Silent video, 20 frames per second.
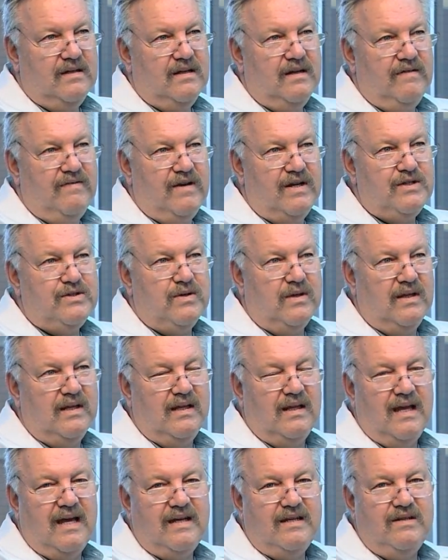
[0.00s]
eventually
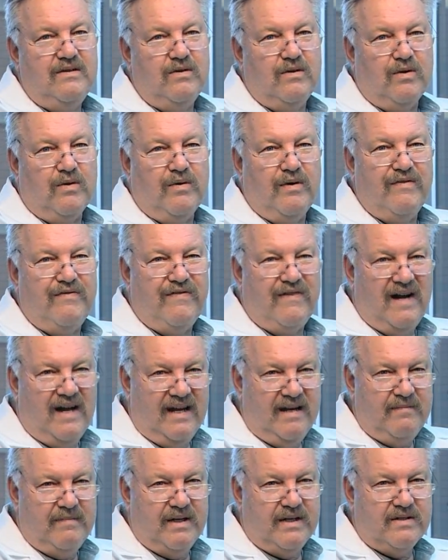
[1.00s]
led to a
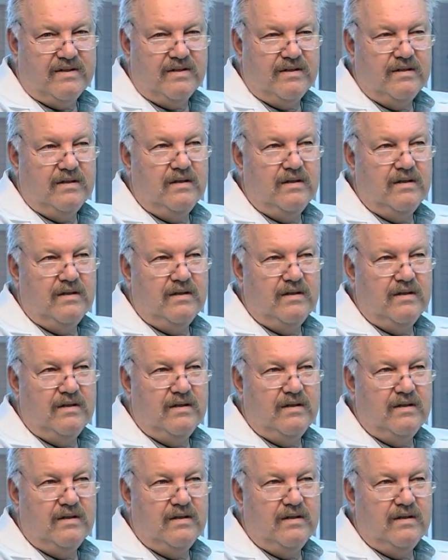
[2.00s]
refinement